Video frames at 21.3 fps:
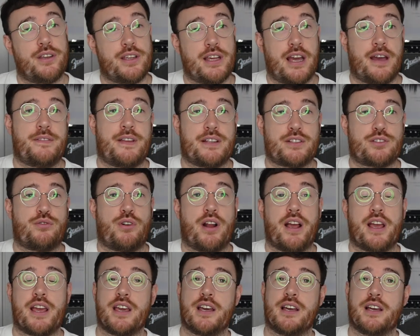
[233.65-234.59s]
yeah, that's
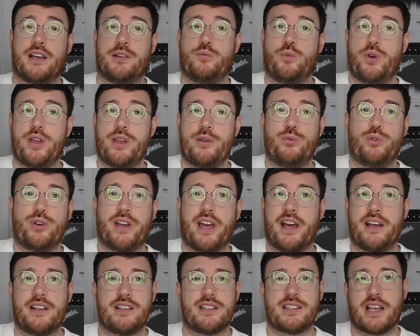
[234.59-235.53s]
great. And we will
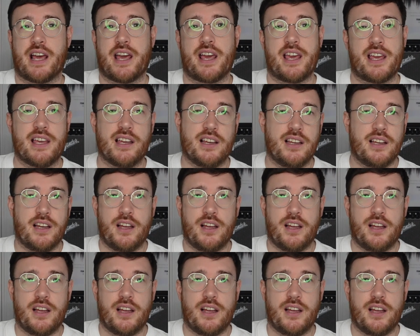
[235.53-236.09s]
get, say,